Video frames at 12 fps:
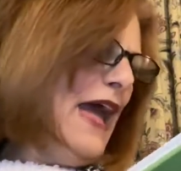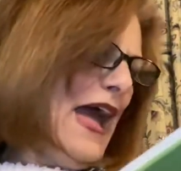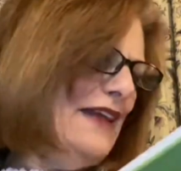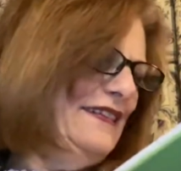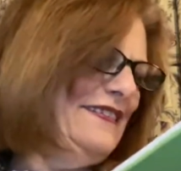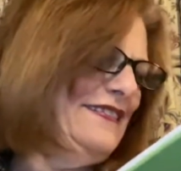
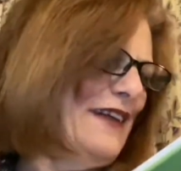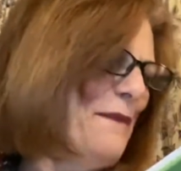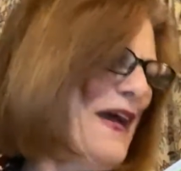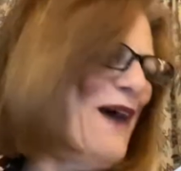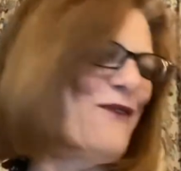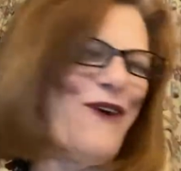And
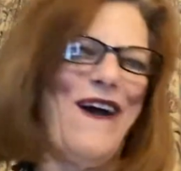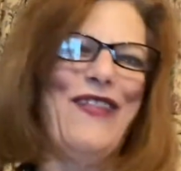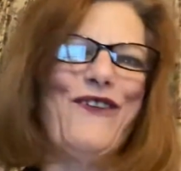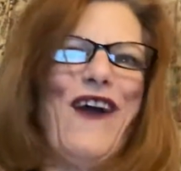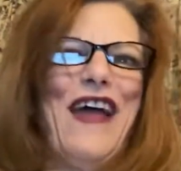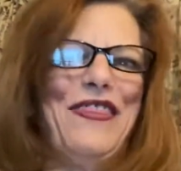somehow or
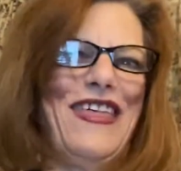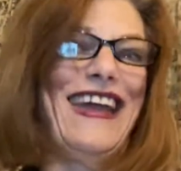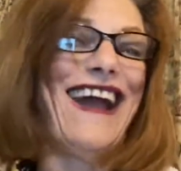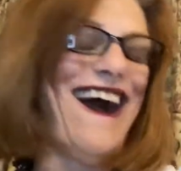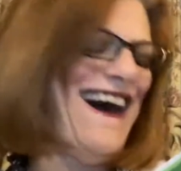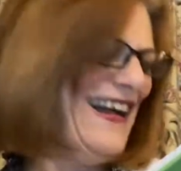other, I
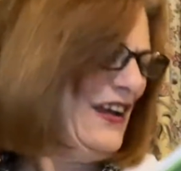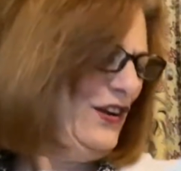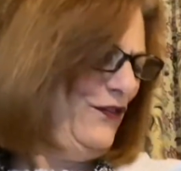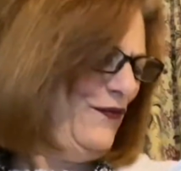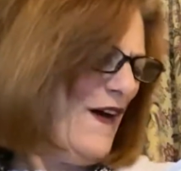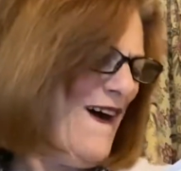think I
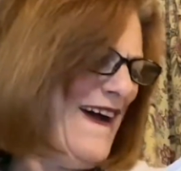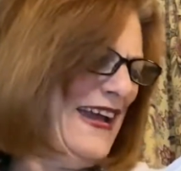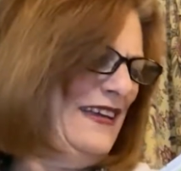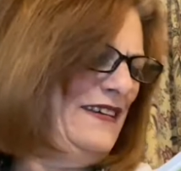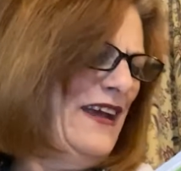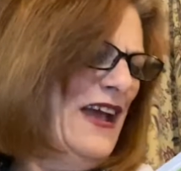could find